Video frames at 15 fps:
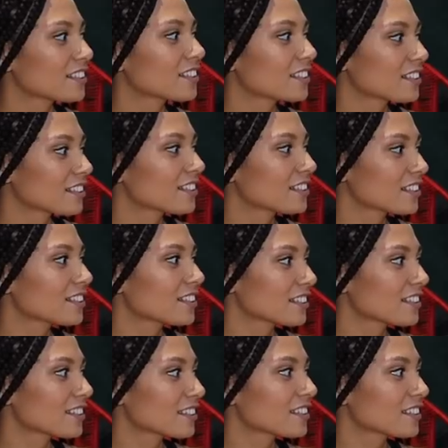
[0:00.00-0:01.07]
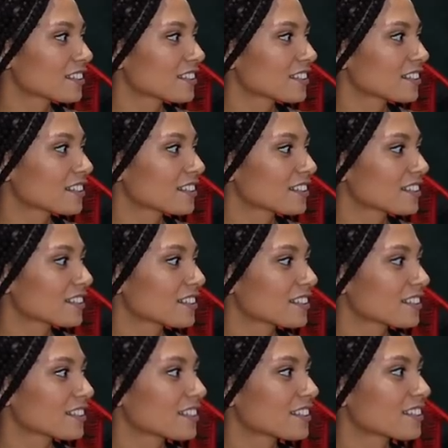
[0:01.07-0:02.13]

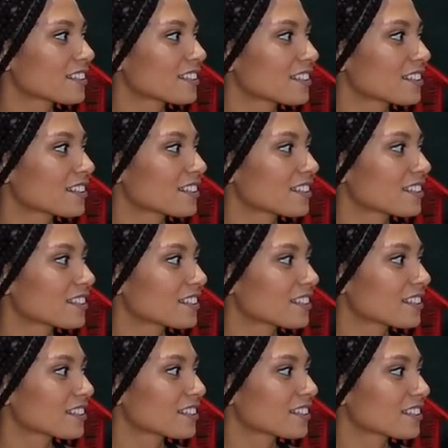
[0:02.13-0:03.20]
(silent)